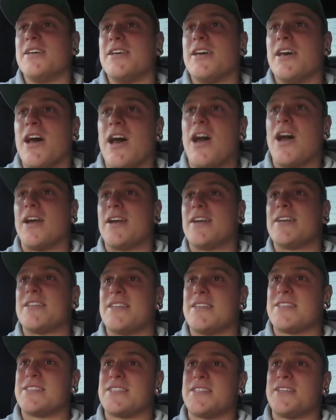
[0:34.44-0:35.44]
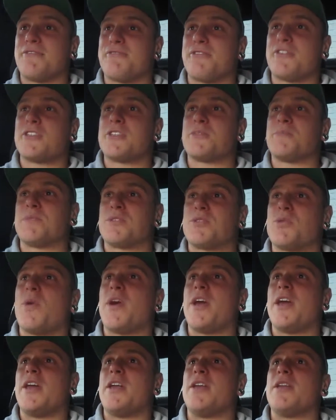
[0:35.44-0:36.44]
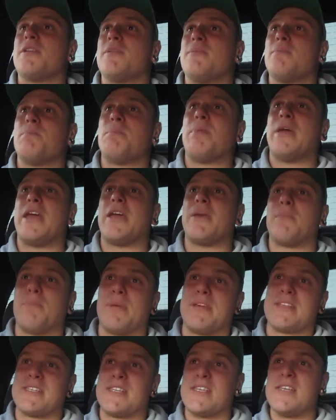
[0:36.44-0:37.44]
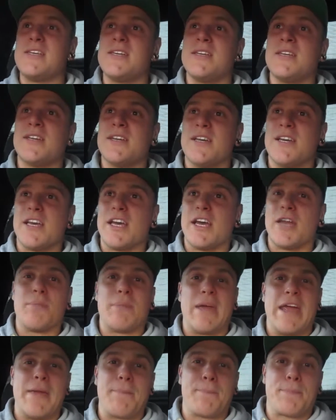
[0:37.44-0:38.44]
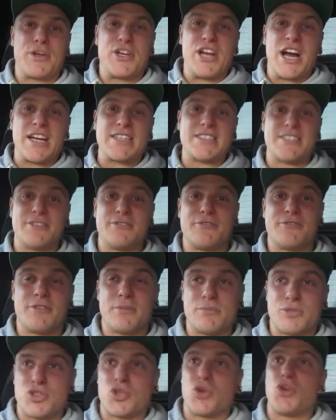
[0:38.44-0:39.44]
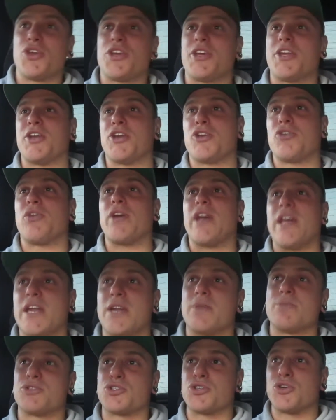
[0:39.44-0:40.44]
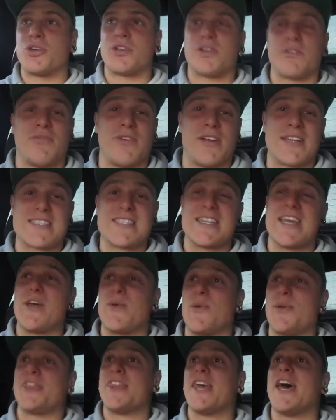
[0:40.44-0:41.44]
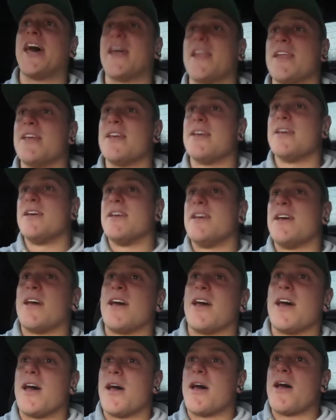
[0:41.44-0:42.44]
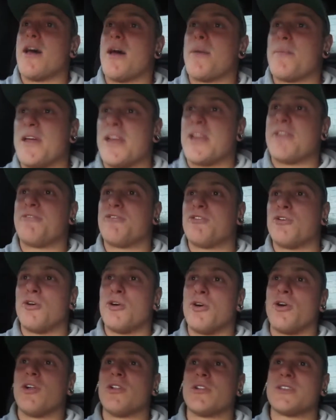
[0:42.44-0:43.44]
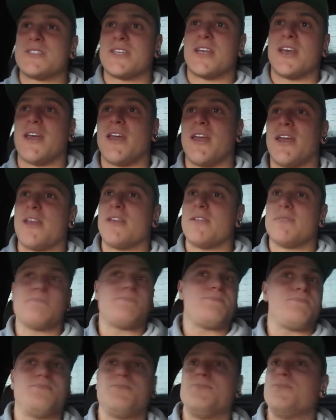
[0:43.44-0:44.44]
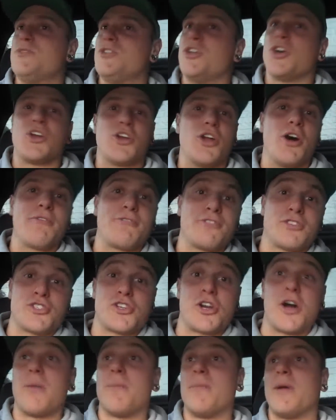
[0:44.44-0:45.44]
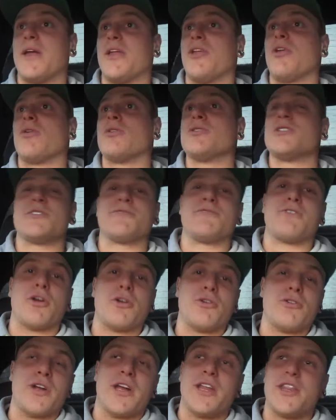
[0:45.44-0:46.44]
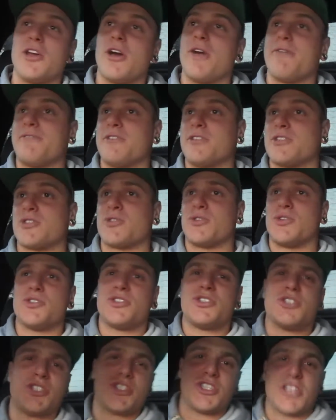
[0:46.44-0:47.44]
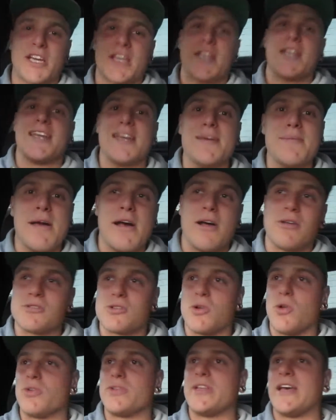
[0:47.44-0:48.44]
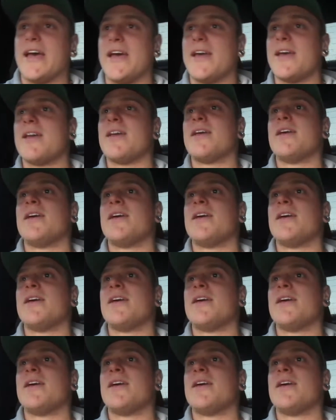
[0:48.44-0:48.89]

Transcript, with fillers: All right, and there's a difference between being busy and being productive. I'm sure you can agree, and I'm sure you can resonate with that. Uh, I mean, if you're, let's say, you got an office job and you're just floating around the office or you're just checking emails all day,